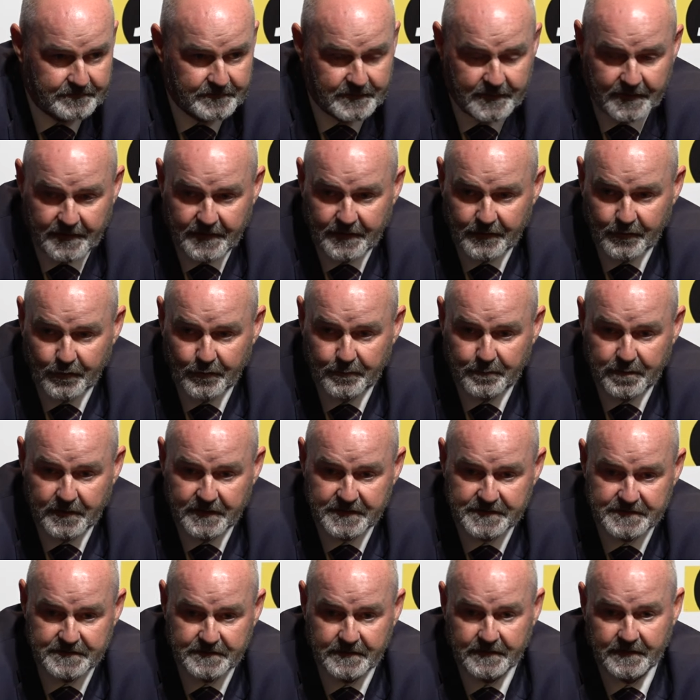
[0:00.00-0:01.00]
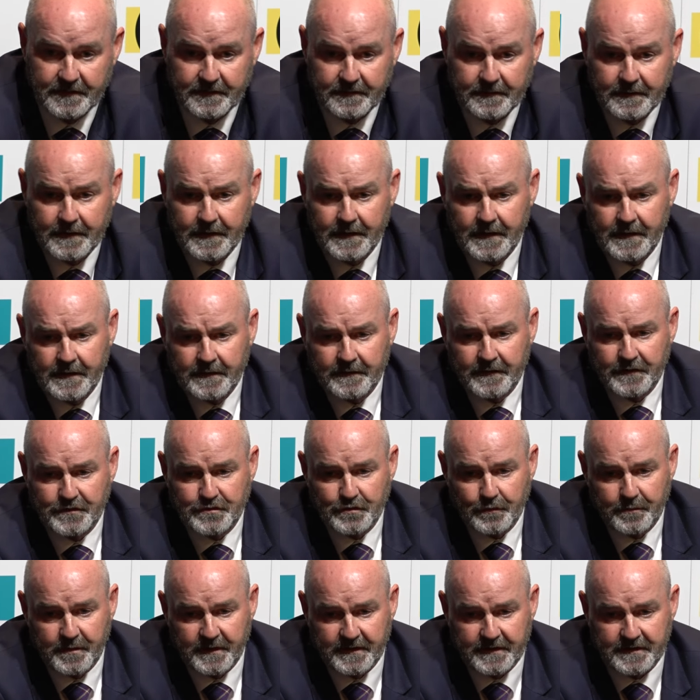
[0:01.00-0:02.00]
They're in a good place. They
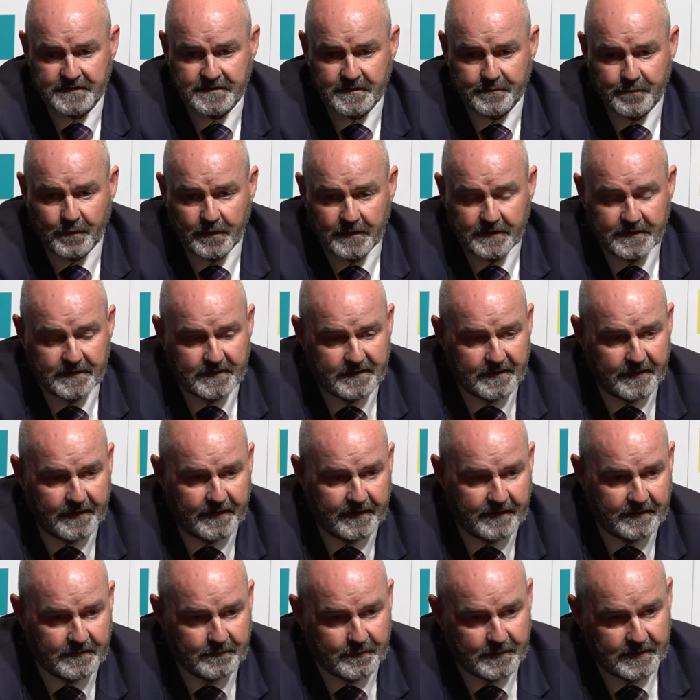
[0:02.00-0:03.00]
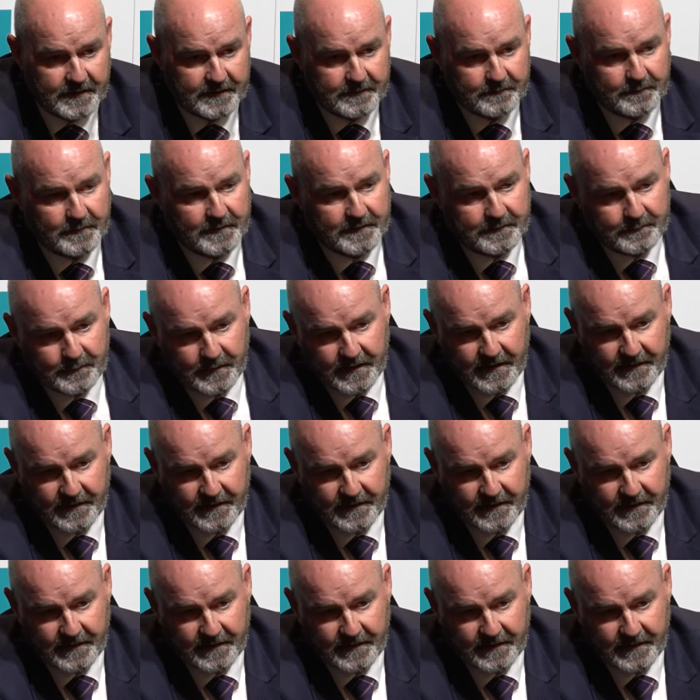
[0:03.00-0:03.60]
should be disappointed tonight that we